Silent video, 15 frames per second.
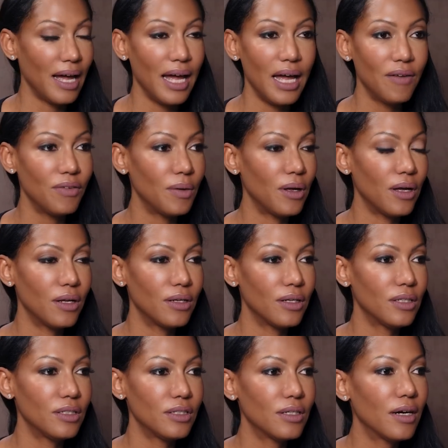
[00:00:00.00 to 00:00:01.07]
I have a
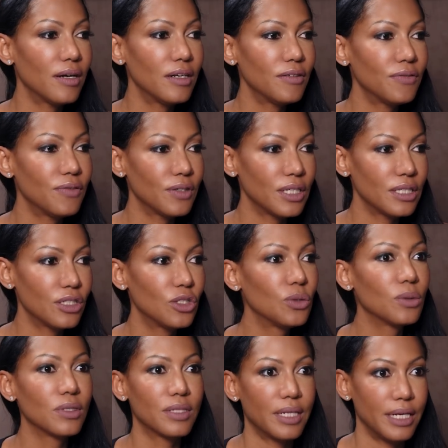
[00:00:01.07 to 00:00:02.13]
ton of
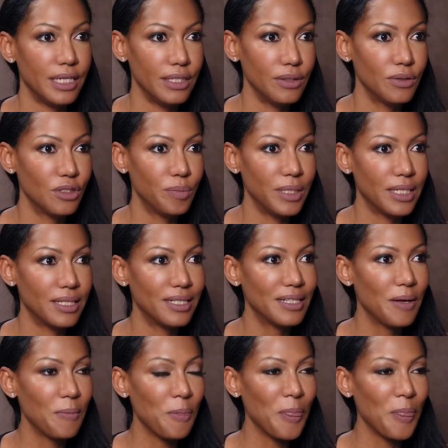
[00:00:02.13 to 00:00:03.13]
tools that I use because,